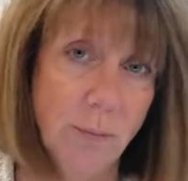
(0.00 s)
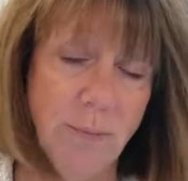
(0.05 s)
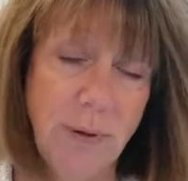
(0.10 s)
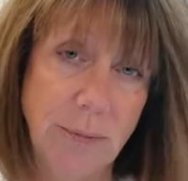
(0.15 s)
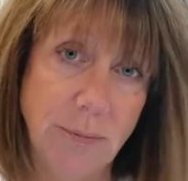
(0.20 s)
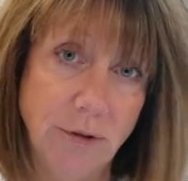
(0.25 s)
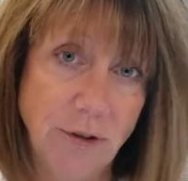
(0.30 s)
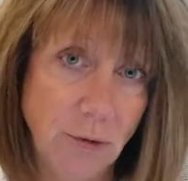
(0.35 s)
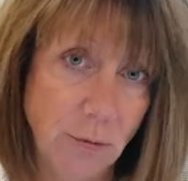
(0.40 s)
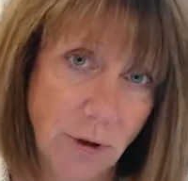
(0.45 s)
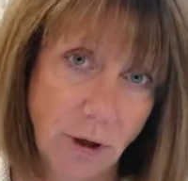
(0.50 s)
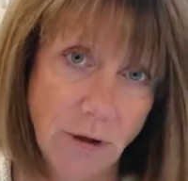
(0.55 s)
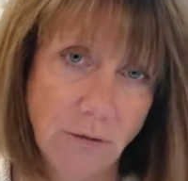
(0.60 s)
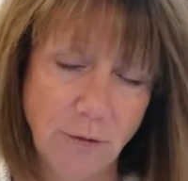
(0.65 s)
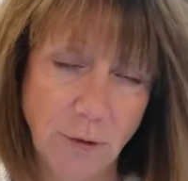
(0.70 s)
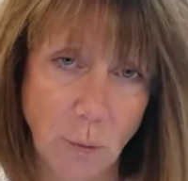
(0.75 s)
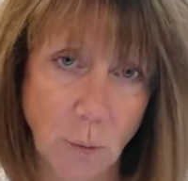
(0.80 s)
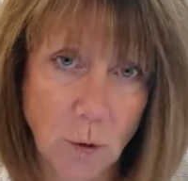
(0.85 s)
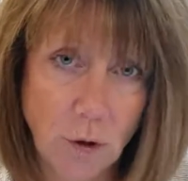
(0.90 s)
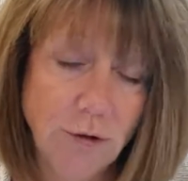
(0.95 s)
People do it all over
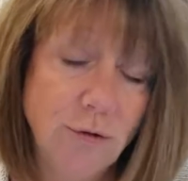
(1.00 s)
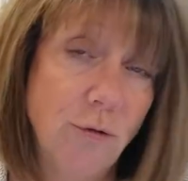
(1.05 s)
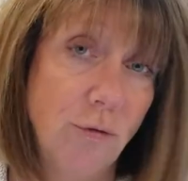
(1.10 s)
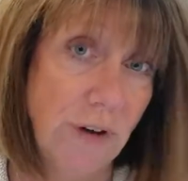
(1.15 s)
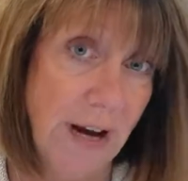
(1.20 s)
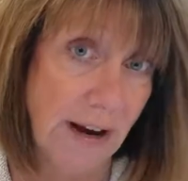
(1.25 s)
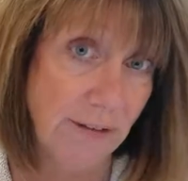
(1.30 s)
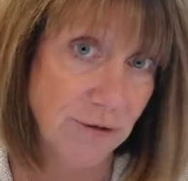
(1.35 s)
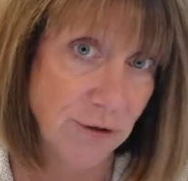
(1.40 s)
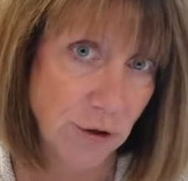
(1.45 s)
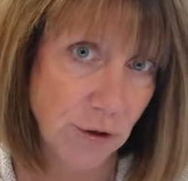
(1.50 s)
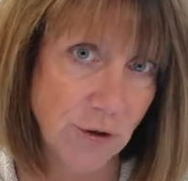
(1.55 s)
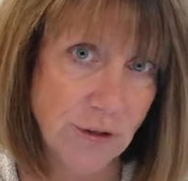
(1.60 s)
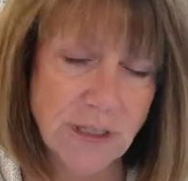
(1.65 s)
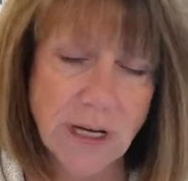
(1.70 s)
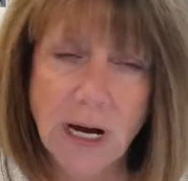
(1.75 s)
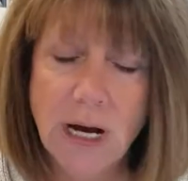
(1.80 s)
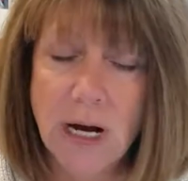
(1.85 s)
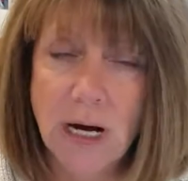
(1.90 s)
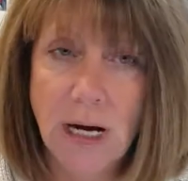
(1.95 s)
the world. Crafters,
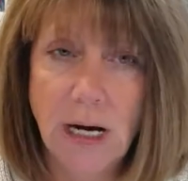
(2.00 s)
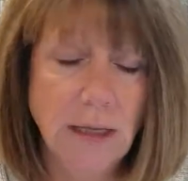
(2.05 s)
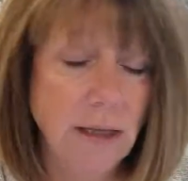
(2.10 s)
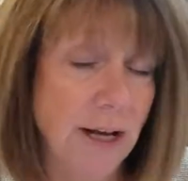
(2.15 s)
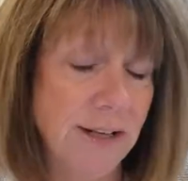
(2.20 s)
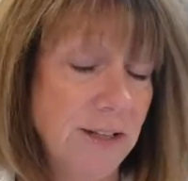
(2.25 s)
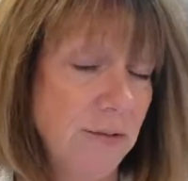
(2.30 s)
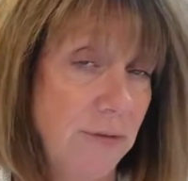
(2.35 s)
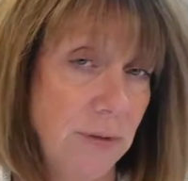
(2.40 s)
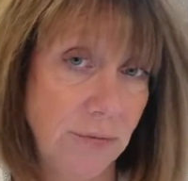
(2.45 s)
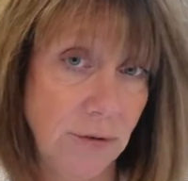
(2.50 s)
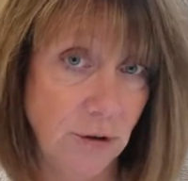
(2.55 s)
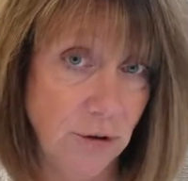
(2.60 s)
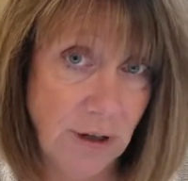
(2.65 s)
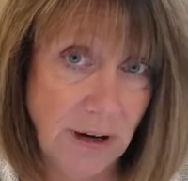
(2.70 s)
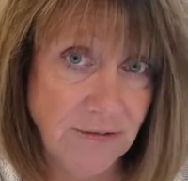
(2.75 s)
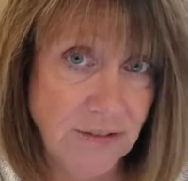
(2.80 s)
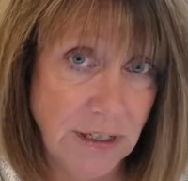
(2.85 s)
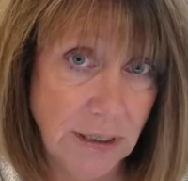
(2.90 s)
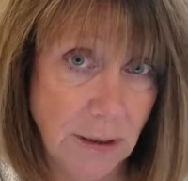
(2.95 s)
lots of different
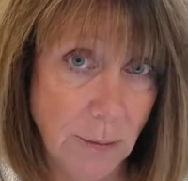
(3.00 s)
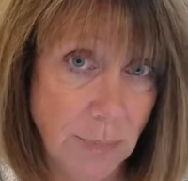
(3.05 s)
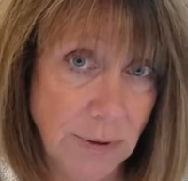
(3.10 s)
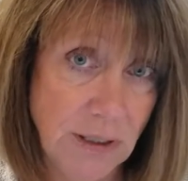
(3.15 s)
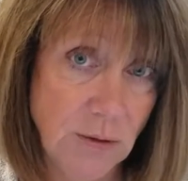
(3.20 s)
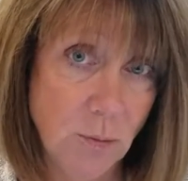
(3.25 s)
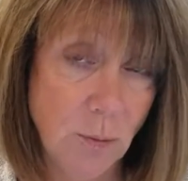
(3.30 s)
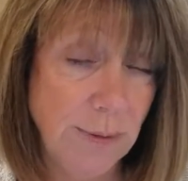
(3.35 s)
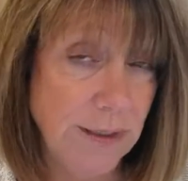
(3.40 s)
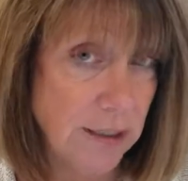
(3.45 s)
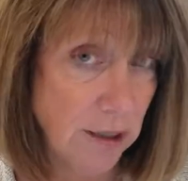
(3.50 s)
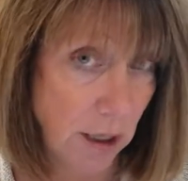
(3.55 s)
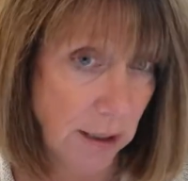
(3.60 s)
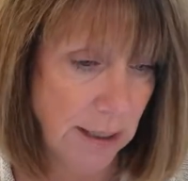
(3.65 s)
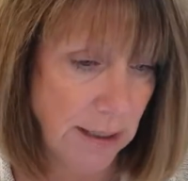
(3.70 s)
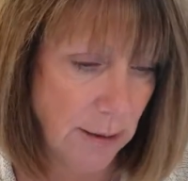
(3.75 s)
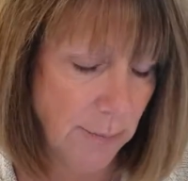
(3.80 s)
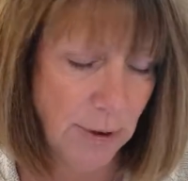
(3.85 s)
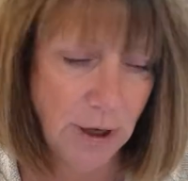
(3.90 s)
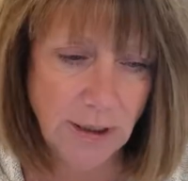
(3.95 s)
crafting companies will be
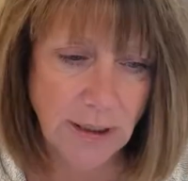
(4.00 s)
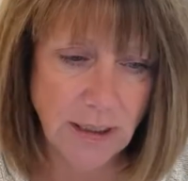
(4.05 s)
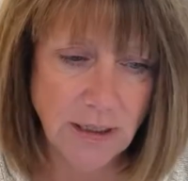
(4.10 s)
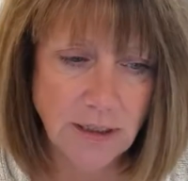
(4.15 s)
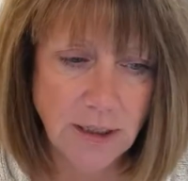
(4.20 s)
talking about it.